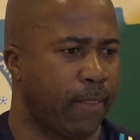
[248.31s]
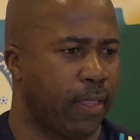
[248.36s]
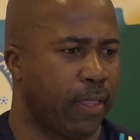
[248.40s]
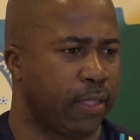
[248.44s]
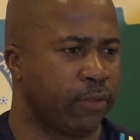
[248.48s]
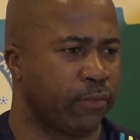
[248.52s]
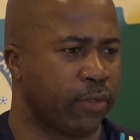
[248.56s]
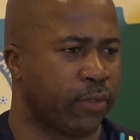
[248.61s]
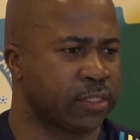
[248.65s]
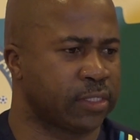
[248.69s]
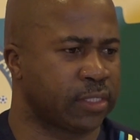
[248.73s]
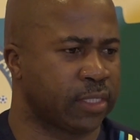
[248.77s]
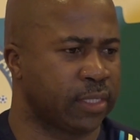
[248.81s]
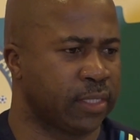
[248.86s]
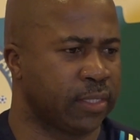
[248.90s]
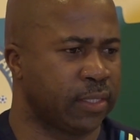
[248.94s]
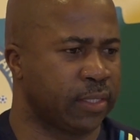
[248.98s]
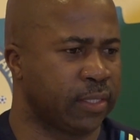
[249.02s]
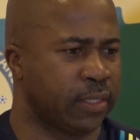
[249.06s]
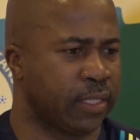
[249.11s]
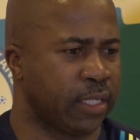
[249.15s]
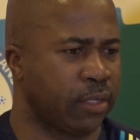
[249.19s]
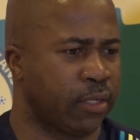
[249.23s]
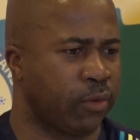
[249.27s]
there was
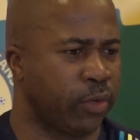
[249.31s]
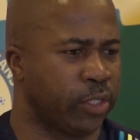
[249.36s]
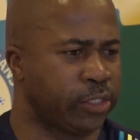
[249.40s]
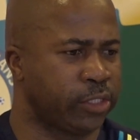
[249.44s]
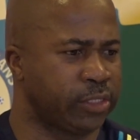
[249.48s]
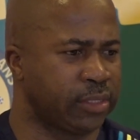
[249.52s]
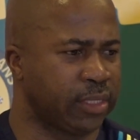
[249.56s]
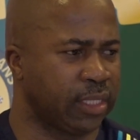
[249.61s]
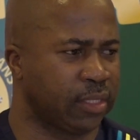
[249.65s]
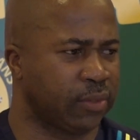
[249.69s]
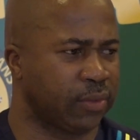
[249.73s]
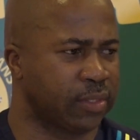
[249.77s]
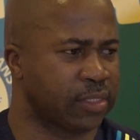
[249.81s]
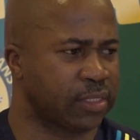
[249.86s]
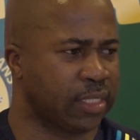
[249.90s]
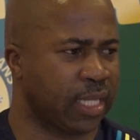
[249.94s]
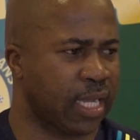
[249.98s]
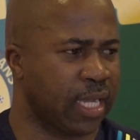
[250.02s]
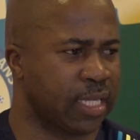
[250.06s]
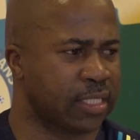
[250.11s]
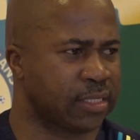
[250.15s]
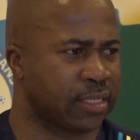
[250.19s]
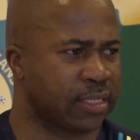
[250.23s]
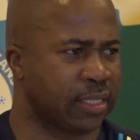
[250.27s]
a question that was
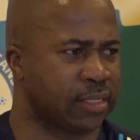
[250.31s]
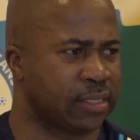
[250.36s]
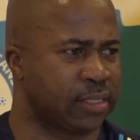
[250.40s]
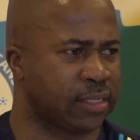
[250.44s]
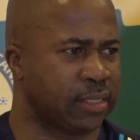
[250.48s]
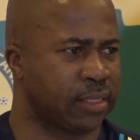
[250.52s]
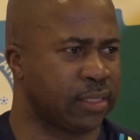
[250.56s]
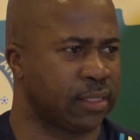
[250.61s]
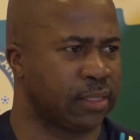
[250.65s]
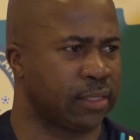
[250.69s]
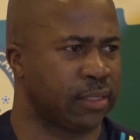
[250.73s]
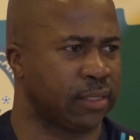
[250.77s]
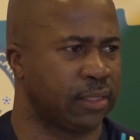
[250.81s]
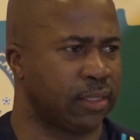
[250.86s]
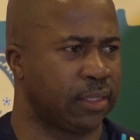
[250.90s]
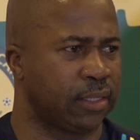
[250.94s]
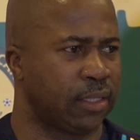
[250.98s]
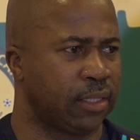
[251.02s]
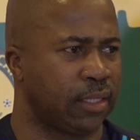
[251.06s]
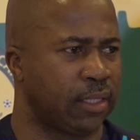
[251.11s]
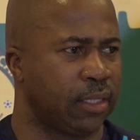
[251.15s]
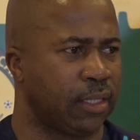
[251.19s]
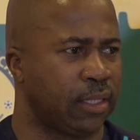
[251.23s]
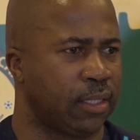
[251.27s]
asked that
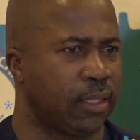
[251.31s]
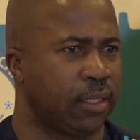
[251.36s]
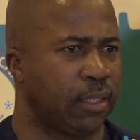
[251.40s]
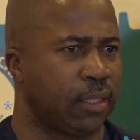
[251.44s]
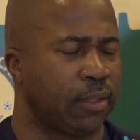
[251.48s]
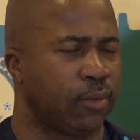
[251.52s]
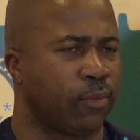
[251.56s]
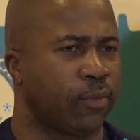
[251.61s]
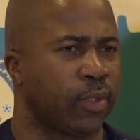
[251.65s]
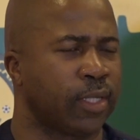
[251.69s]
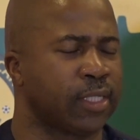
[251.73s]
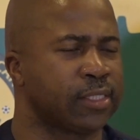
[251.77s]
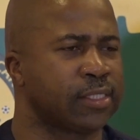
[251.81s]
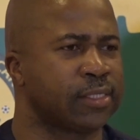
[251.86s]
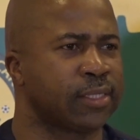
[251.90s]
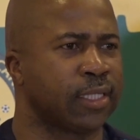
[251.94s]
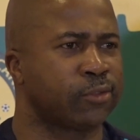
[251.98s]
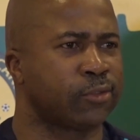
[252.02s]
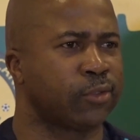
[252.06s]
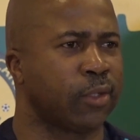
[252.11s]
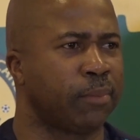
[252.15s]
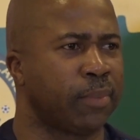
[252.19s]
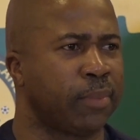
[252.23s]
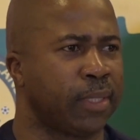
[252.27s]
what is it
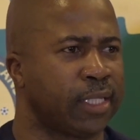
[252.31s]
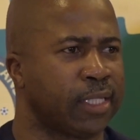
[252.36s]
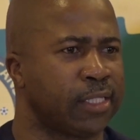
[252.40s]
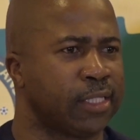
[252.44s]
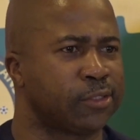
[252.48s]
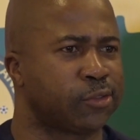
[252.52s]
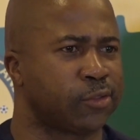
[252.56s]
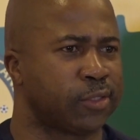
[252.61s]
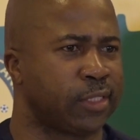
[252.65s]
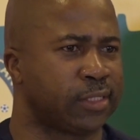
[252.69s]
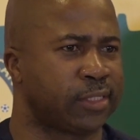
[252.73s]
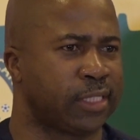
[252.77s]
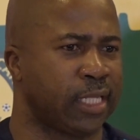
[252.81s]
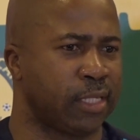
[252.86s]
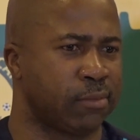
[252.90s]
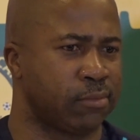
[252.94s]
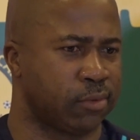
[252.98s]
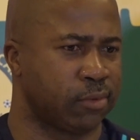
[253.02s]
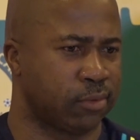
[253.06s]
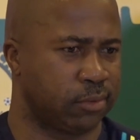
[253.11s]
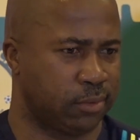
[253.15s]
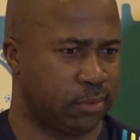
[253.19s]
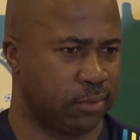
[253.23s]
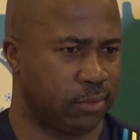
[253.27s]
that you are bringing to the
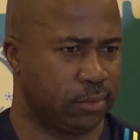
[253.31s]
table?